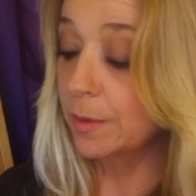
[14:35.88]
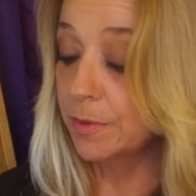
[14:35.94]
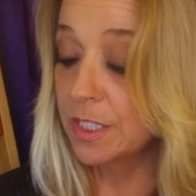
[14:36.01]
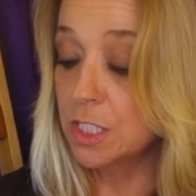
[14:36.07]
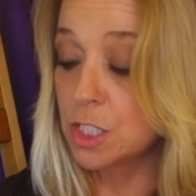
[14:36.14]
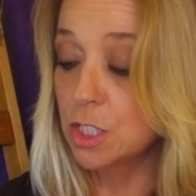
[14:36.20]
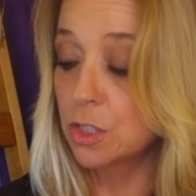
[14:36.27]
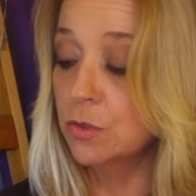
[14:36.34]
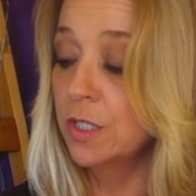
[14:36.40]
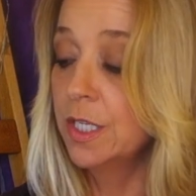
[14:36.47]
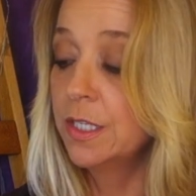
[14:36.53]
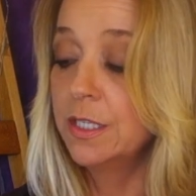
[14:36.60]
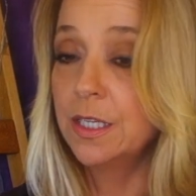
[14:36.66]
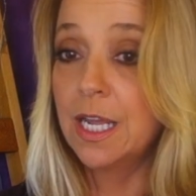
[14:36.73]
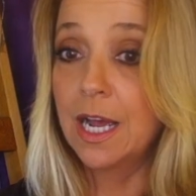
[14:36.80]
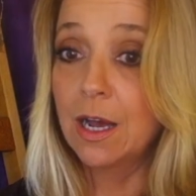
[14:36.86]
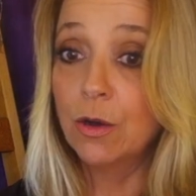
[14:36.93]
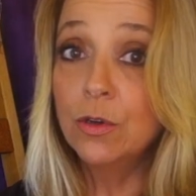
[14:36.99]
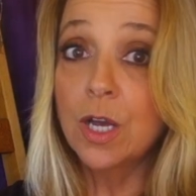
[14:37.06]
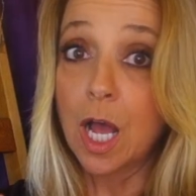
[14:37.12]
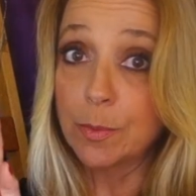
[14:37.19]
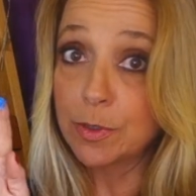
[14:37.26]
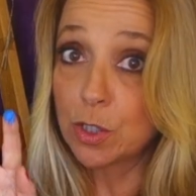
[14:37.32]
I'm gonna do?
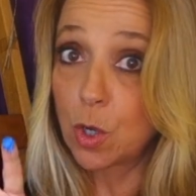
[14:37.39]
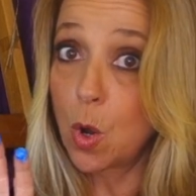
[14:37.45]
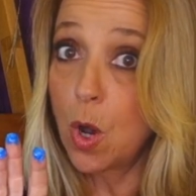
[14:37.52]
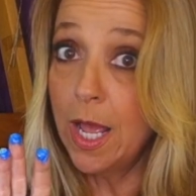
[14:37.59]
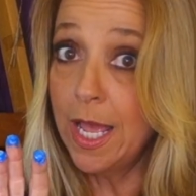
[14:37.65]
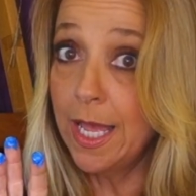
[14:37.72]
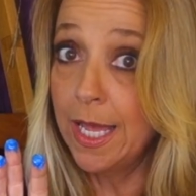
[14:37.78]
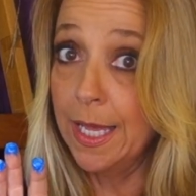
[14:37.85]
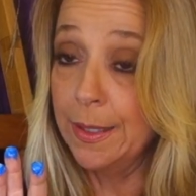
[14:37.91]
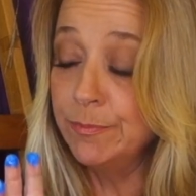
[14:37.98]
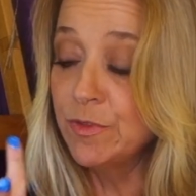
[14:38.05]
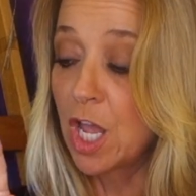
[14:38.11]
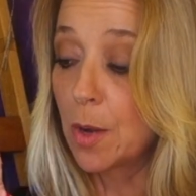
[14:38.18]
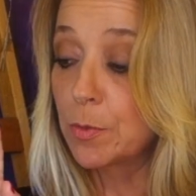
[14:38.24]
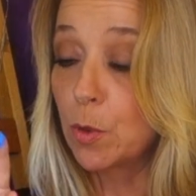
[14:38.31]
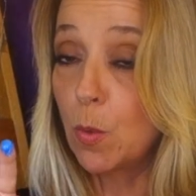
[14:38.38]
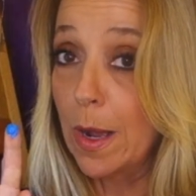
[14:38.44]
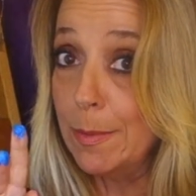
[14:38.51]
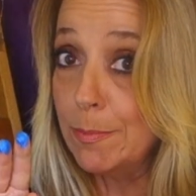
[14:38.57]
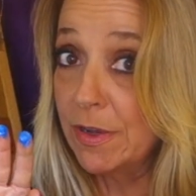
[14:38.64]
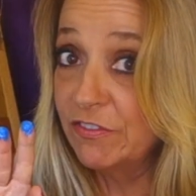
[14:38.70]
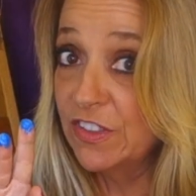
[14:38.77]
Now, I'm gonna go ahead, I'm gonna wipe my